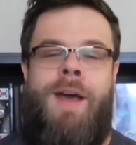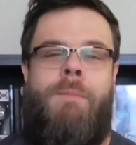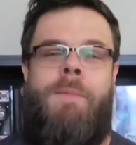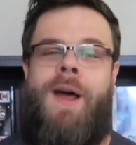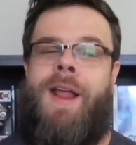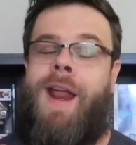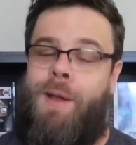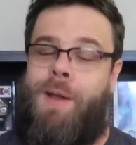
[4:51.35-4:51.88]

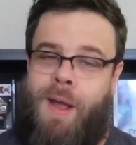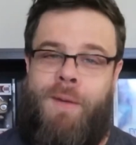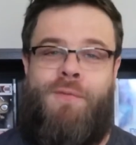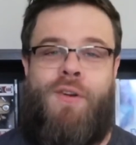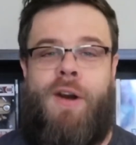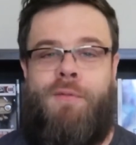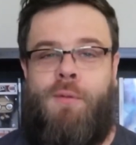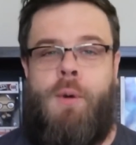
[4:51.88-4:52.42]
But anyway,
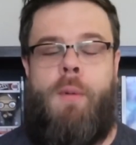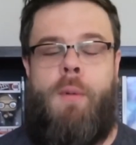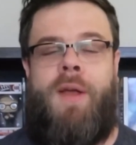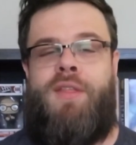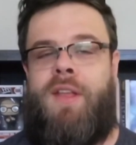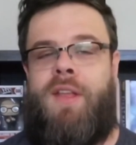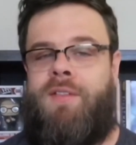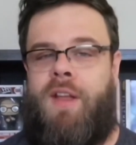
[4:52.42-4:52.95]
Far From Home, I
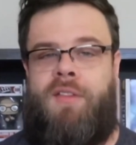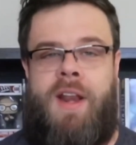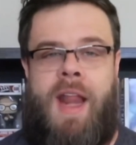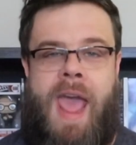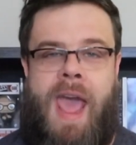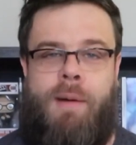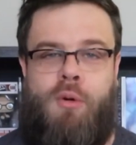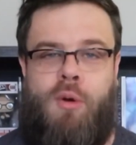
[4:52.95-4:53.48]
think, does an
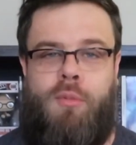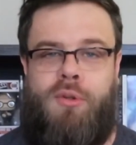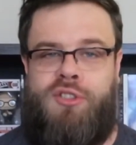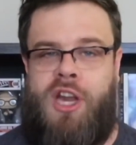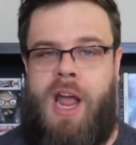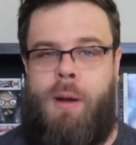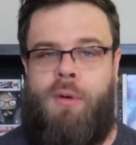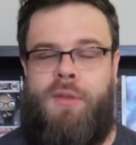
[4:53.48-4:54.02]
admirable
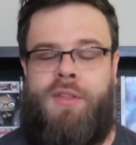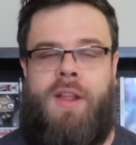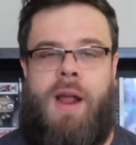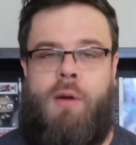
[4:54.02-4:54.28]
job with it.